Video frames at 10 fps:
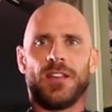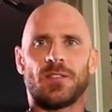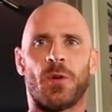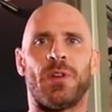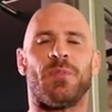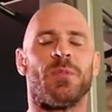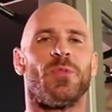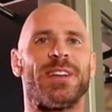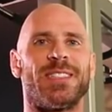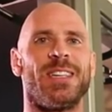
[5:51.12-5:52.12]
So many
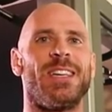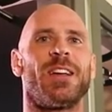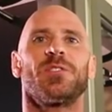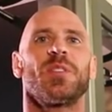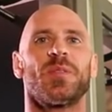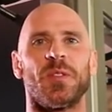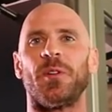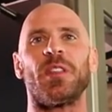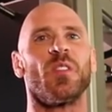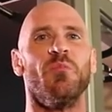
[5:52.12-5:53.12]
people I see are just
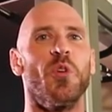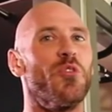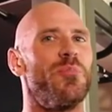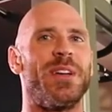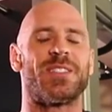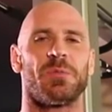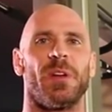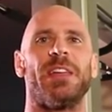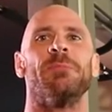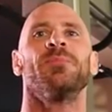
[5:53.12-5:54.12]
doing the movements
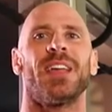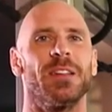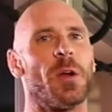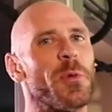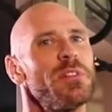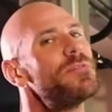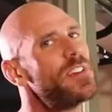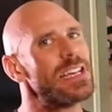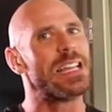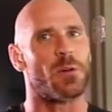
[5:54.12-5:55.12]
really, and they're not really
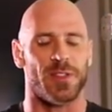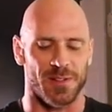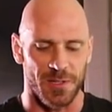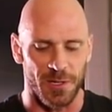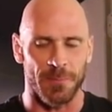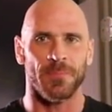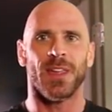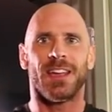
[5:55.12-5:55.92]
feeling what they're doing.